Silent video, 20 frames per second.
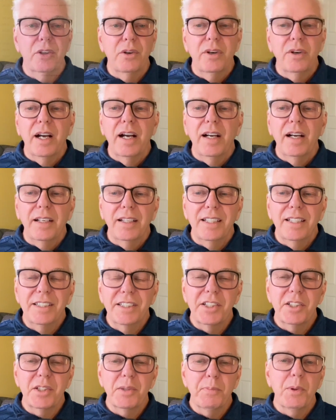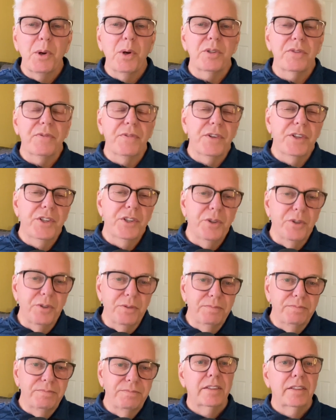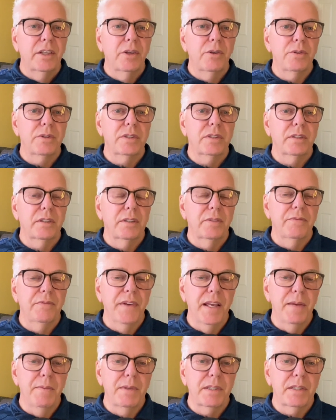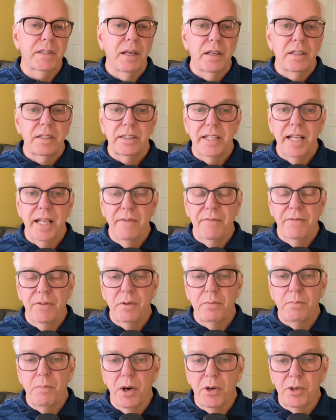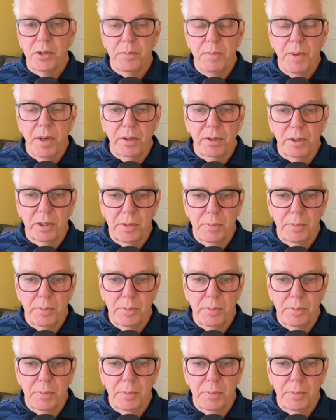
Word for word: So, is this approach for you? There was the famous Stanford marshmallow